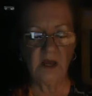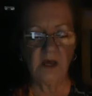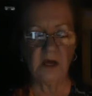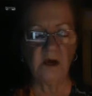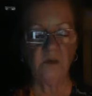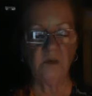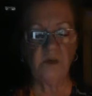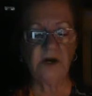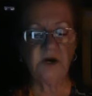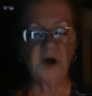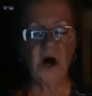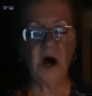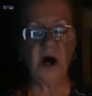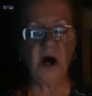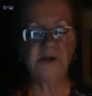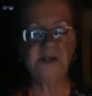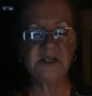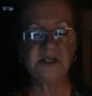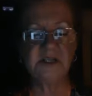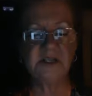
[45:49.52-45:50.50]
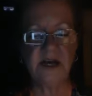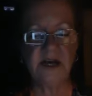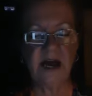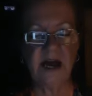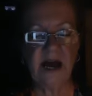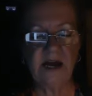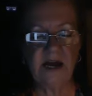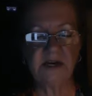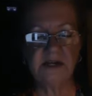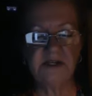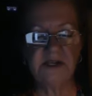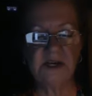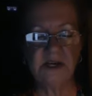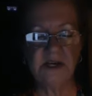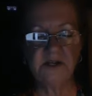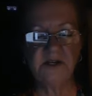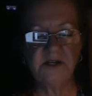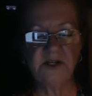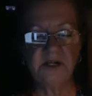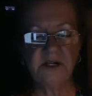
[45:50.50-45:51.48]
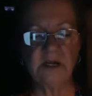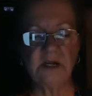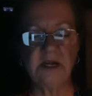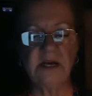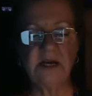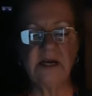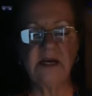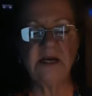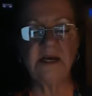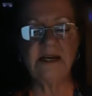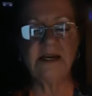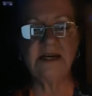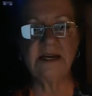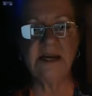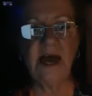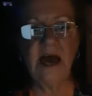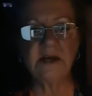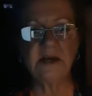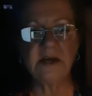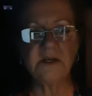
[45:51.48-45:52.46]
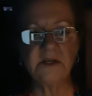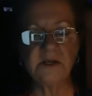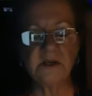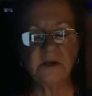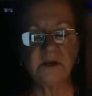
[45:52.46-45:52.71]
we consciously and intentionally connect